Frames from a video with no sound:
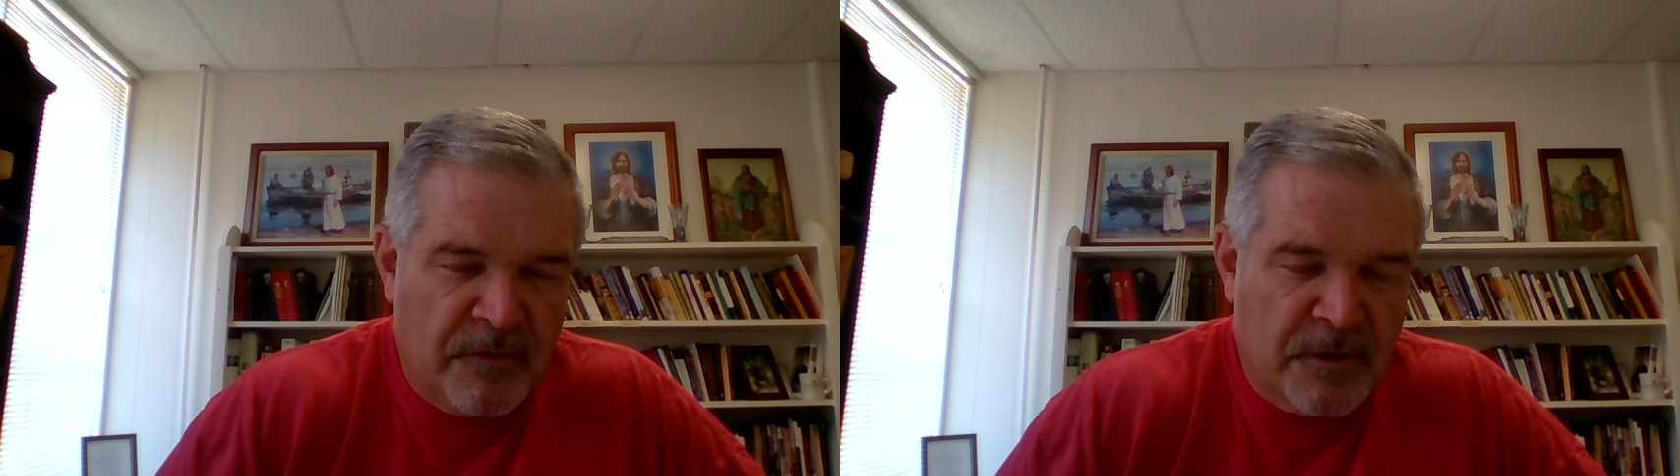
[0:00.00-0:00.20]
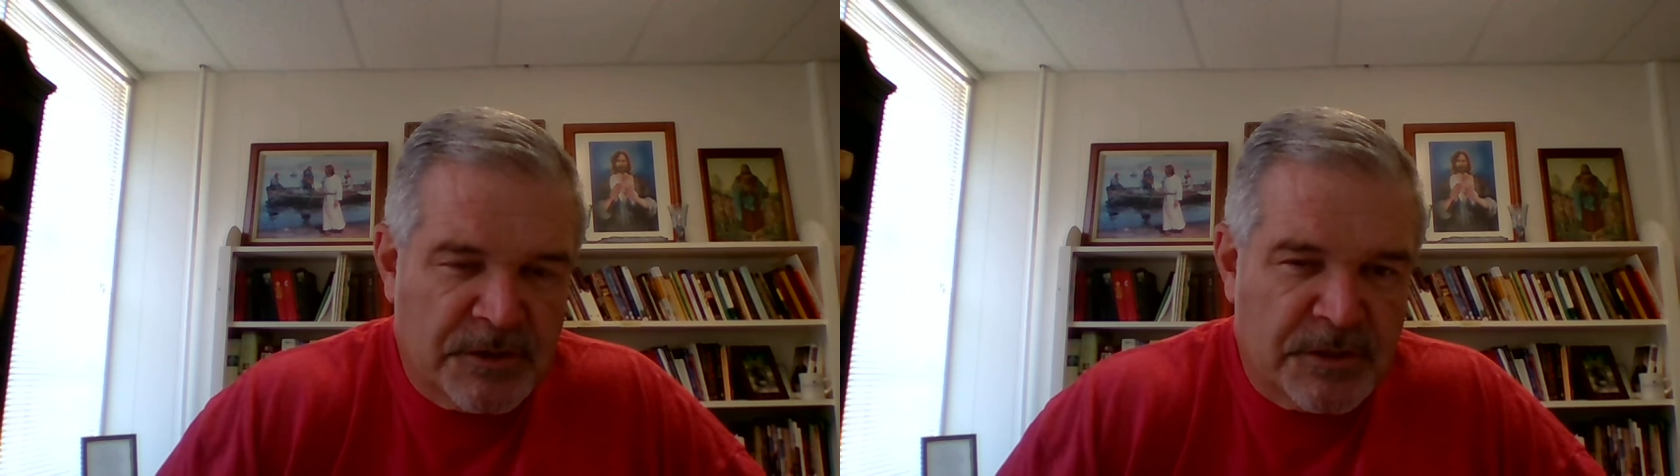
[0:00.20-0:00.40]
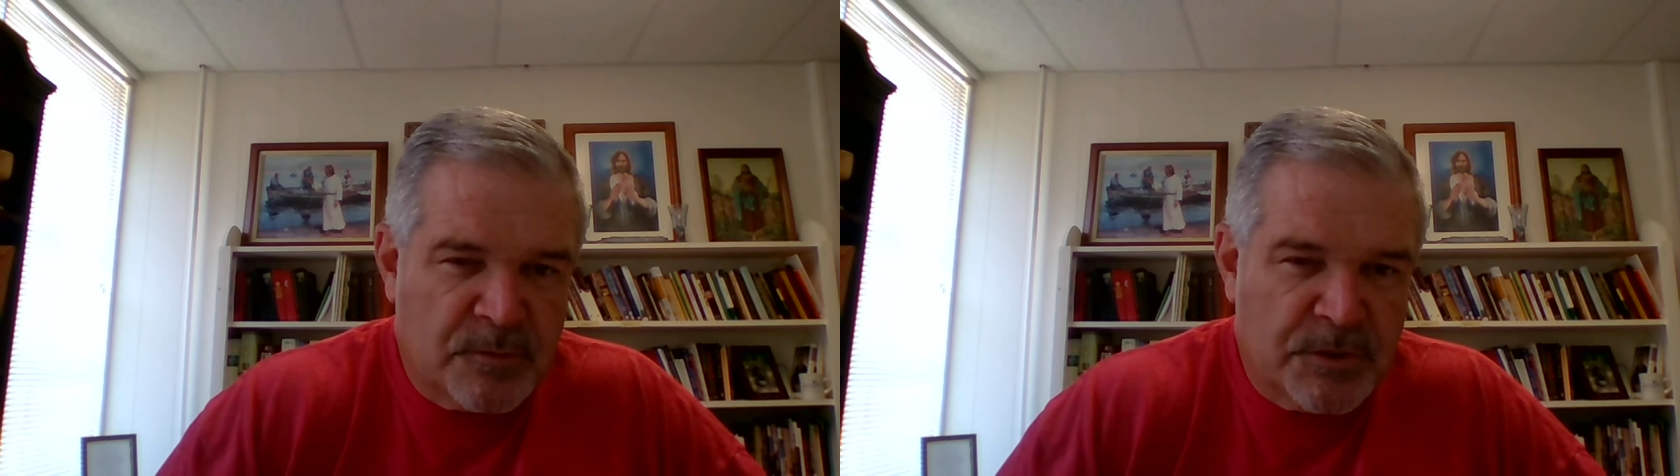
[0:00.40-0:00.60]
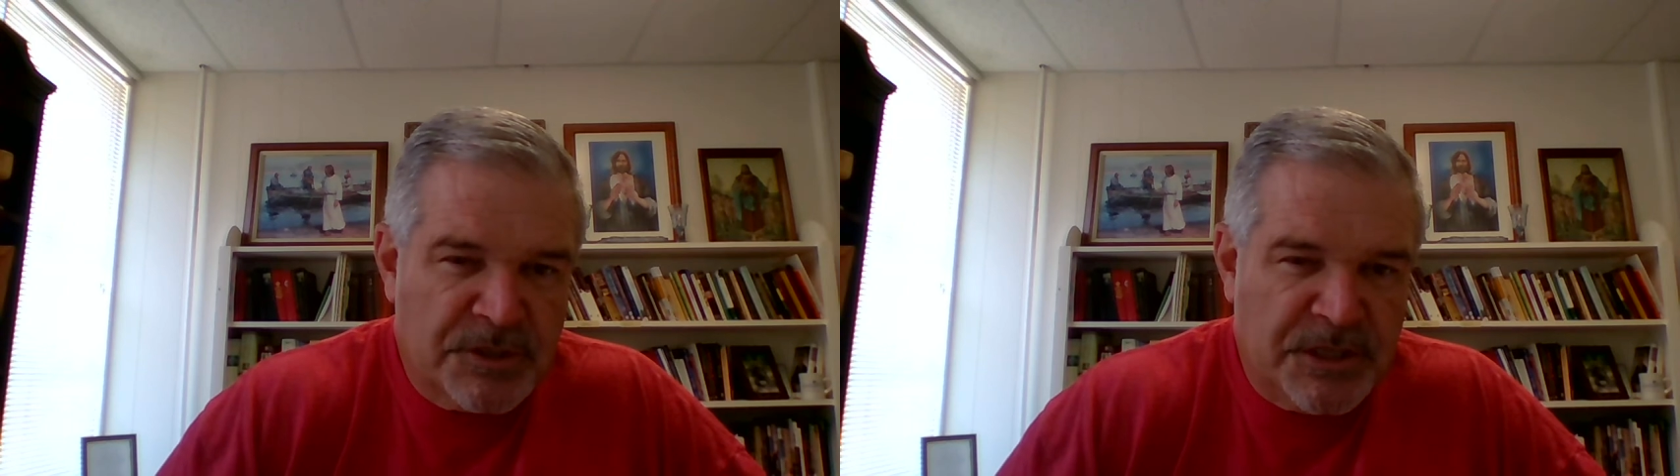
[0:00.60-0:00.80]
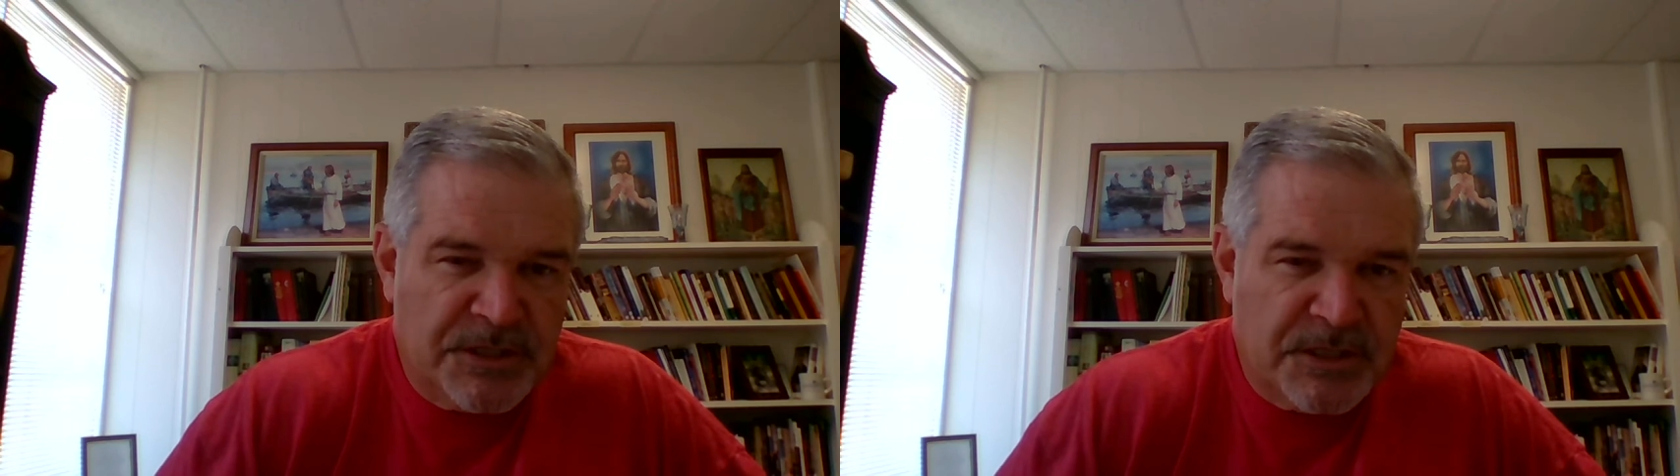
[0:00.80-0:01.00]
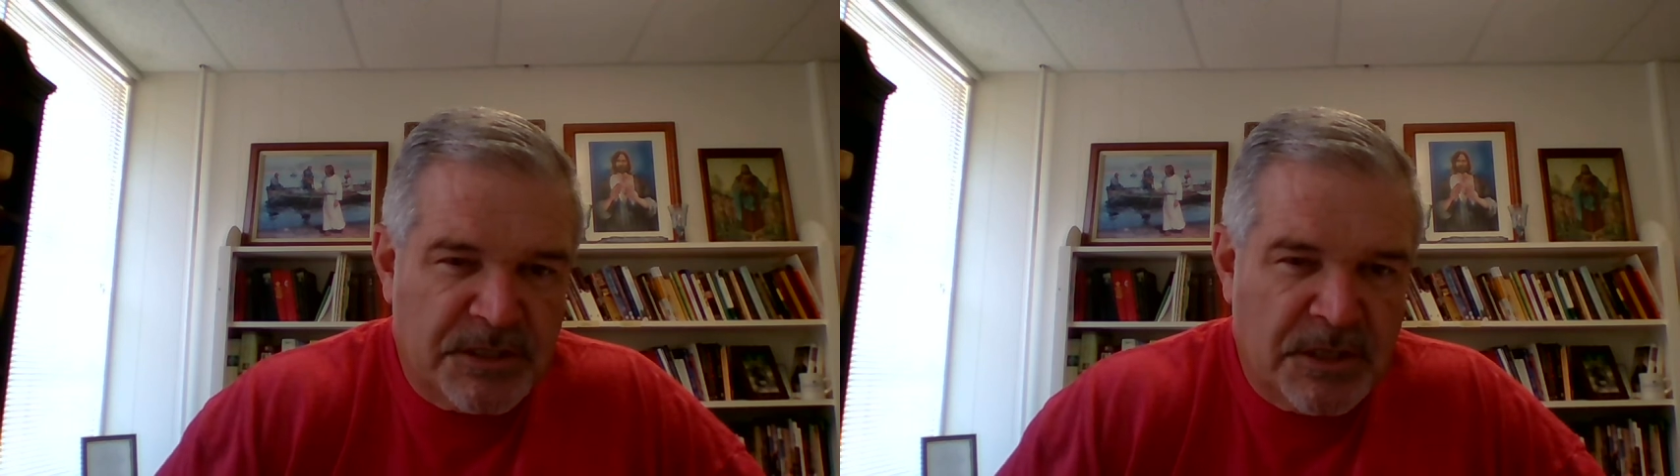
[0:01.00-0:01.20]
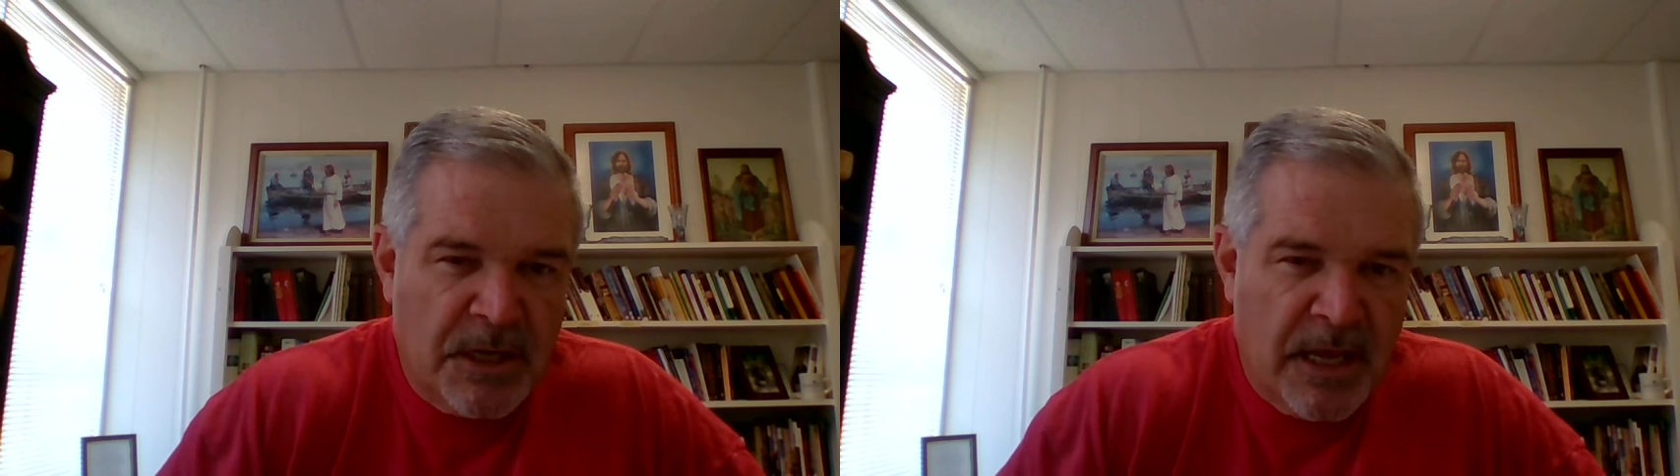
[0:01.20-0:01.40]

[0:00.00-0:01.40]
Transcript: verses where Jesus